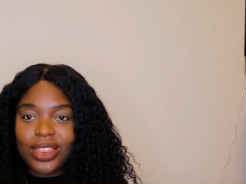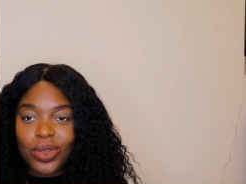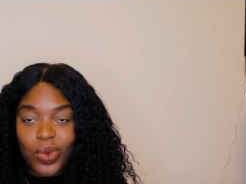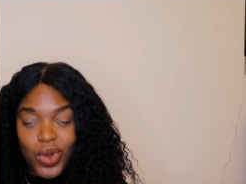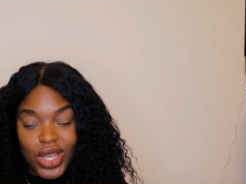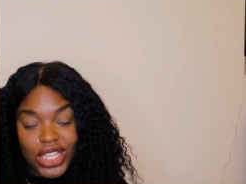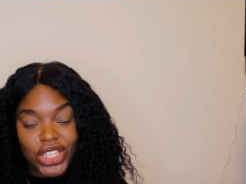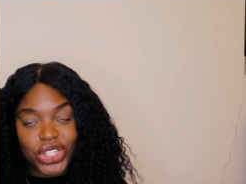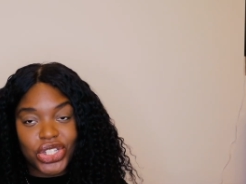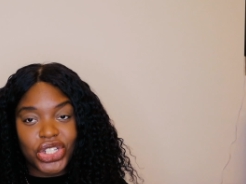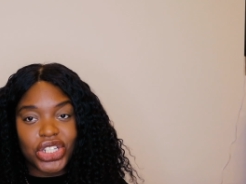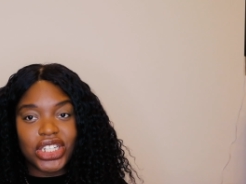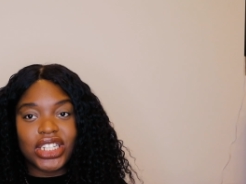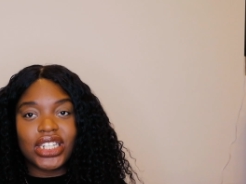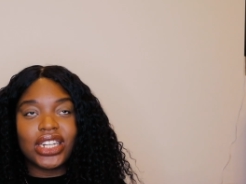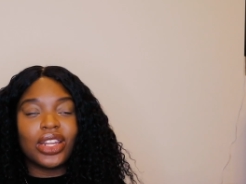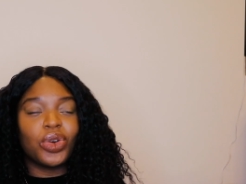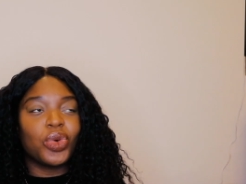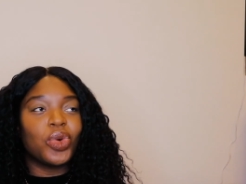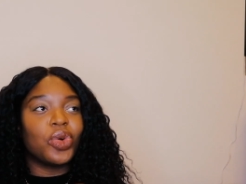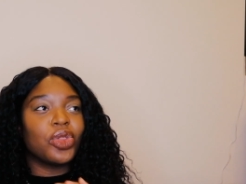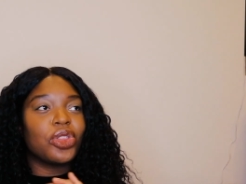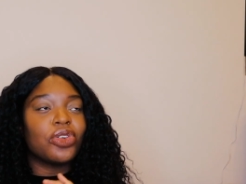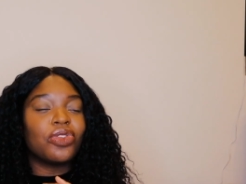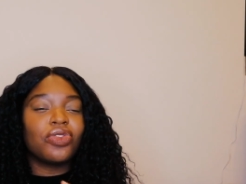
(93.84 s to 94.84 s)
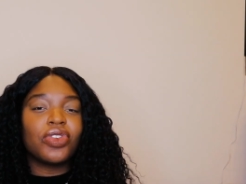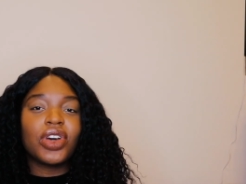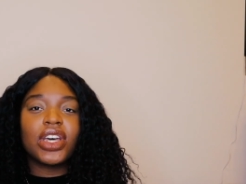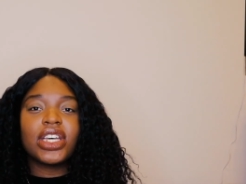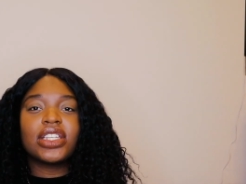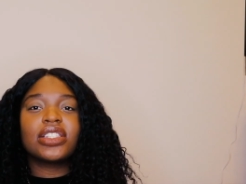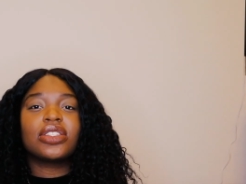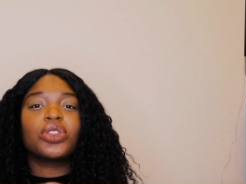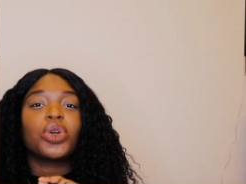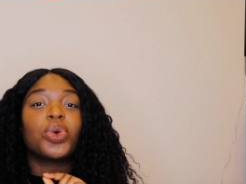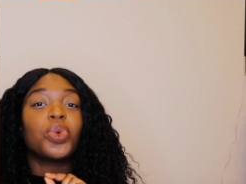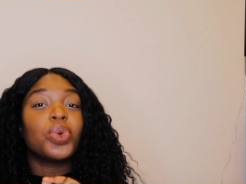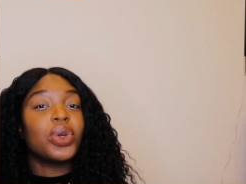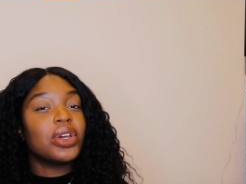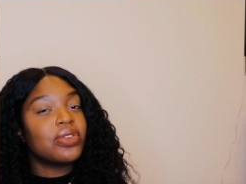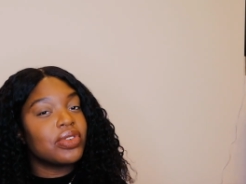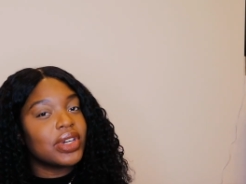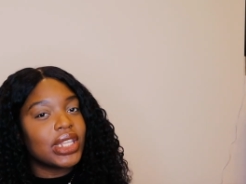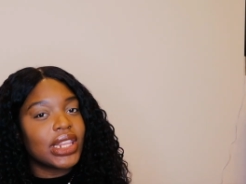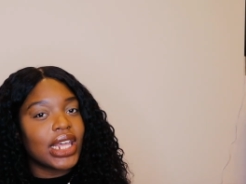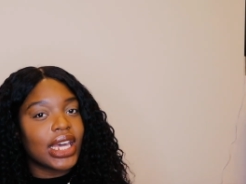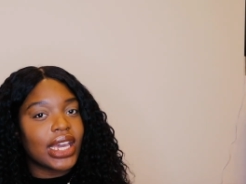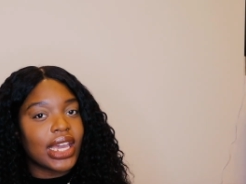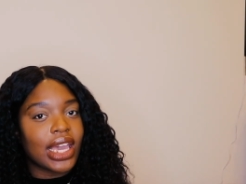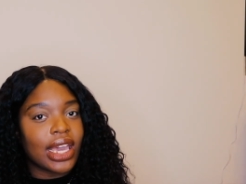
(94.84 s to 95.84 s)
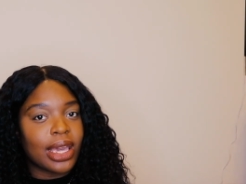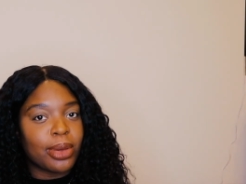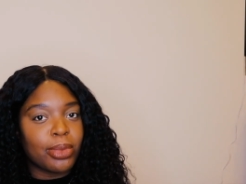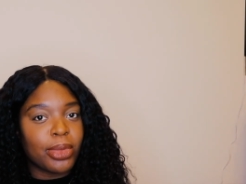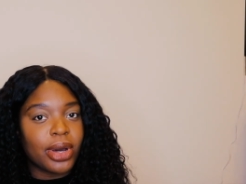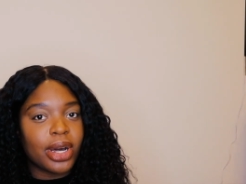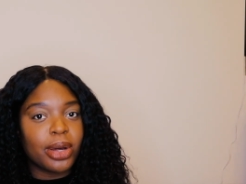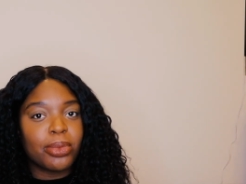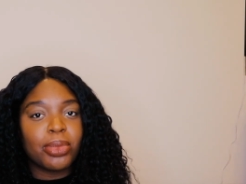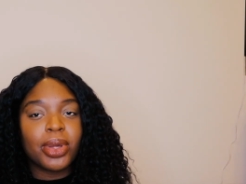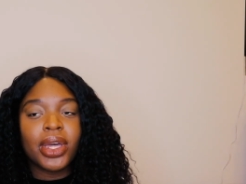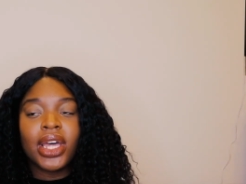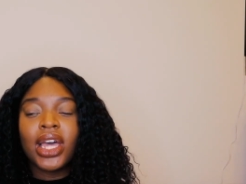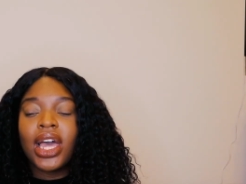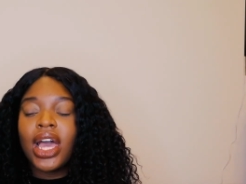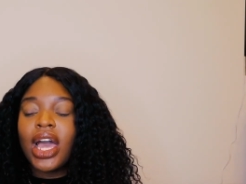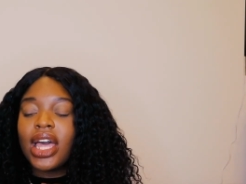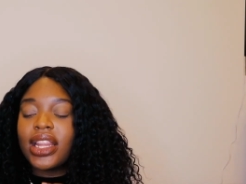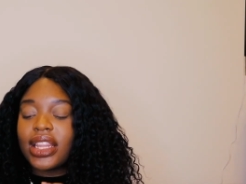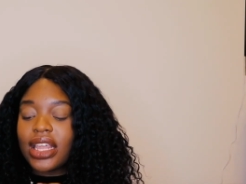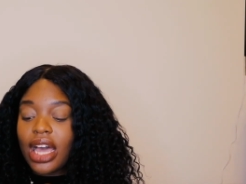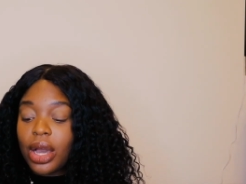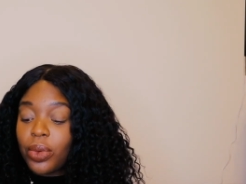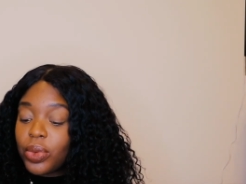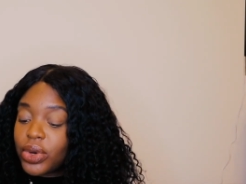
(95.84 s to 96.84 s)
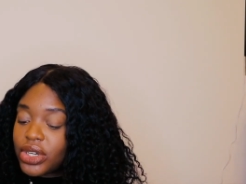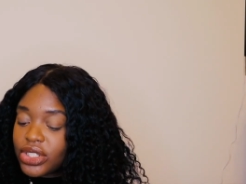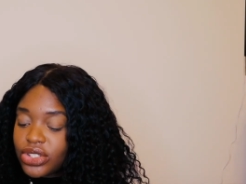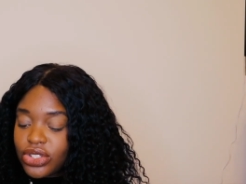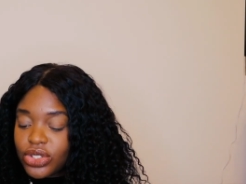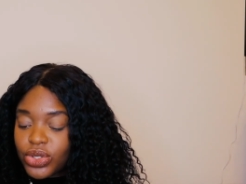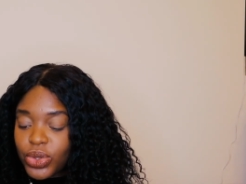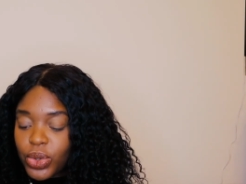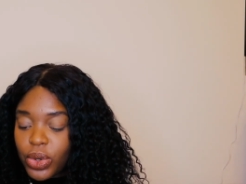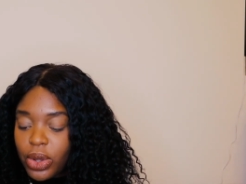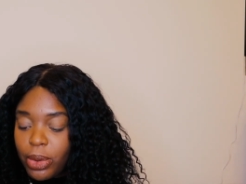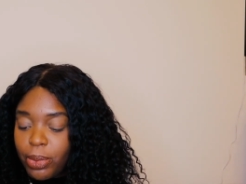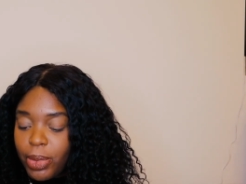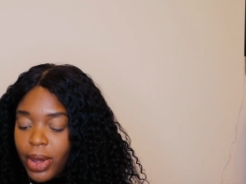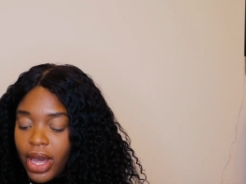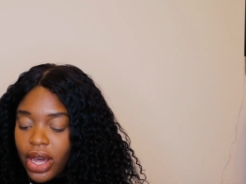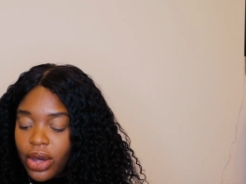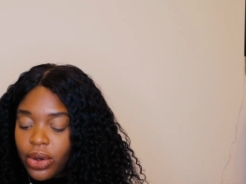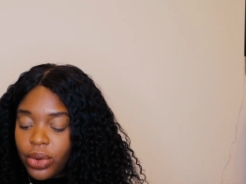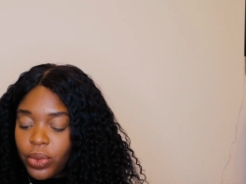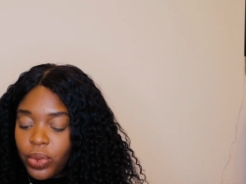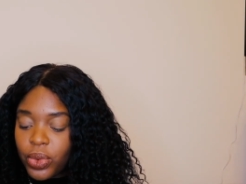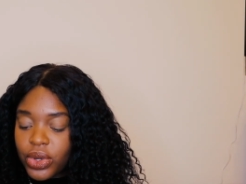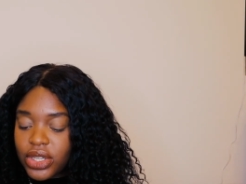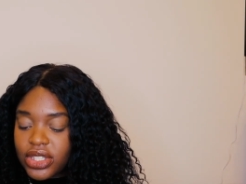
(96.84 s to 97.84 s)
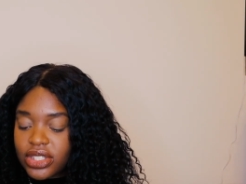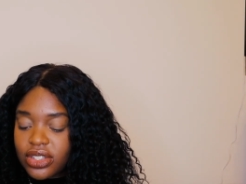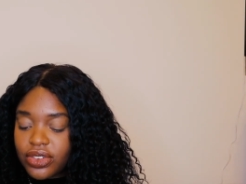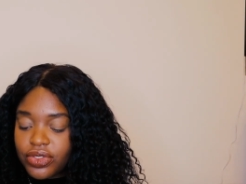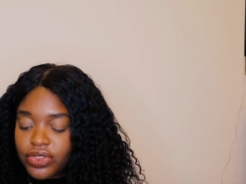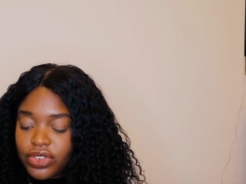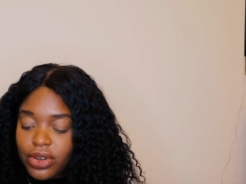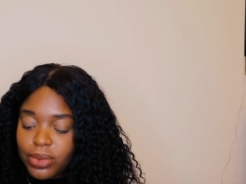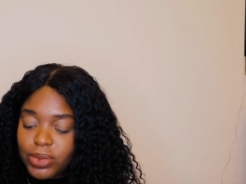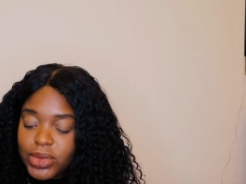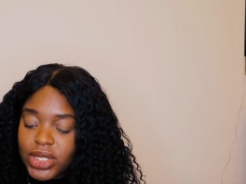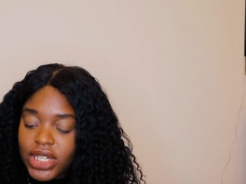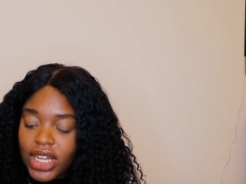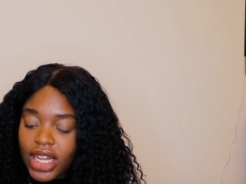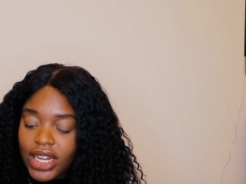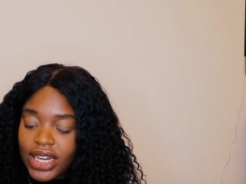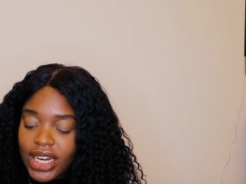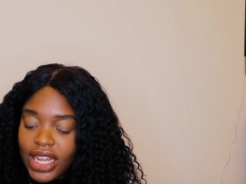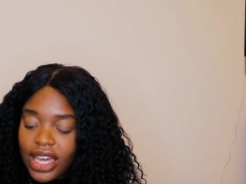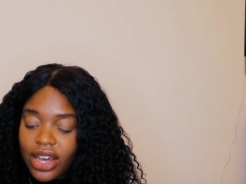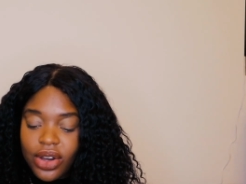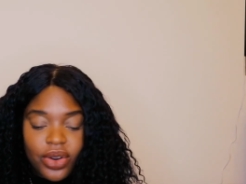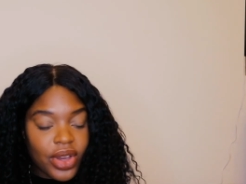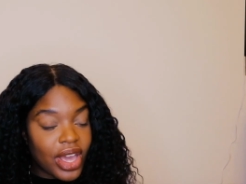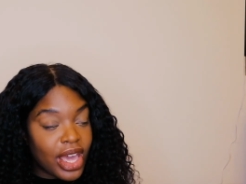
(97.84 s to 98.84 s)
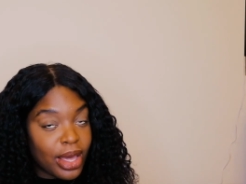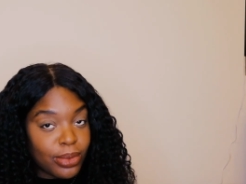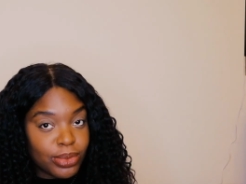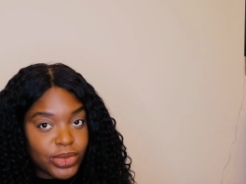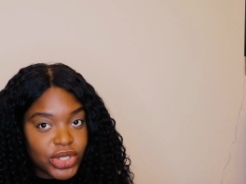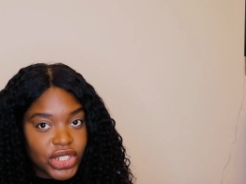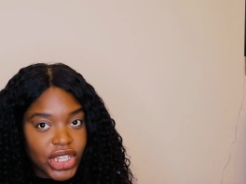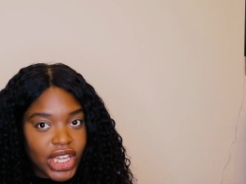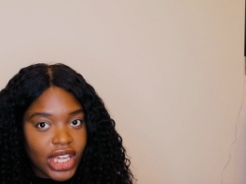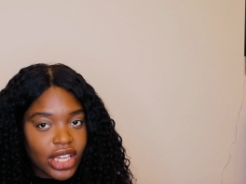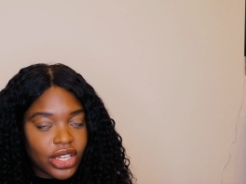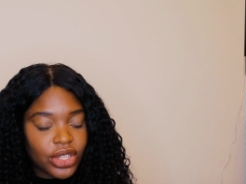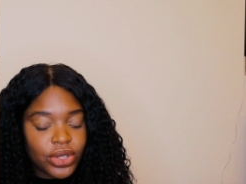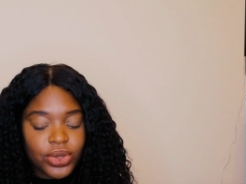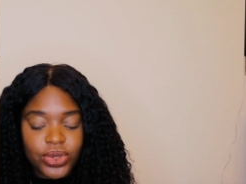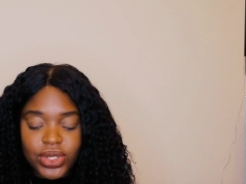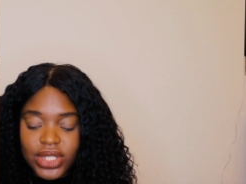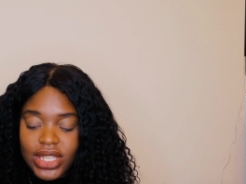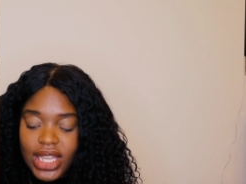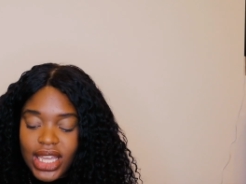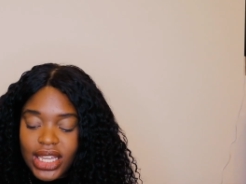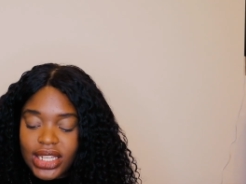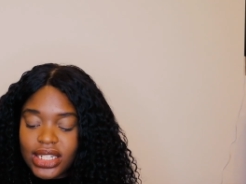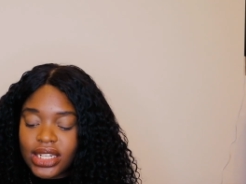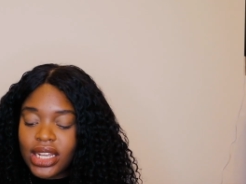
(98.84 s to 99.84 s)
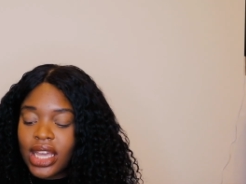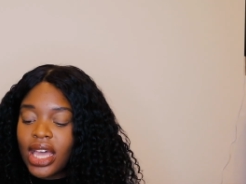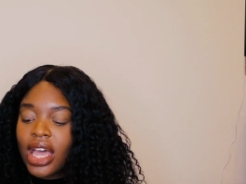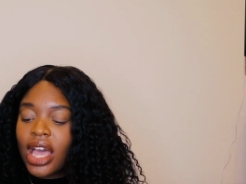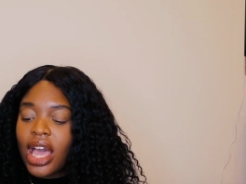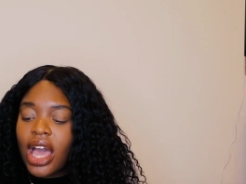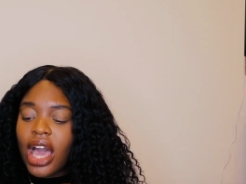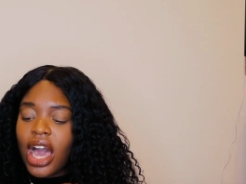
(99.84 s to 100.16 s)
question or the first query that came up that I wanted to talk about was from Darnell MJ, who said,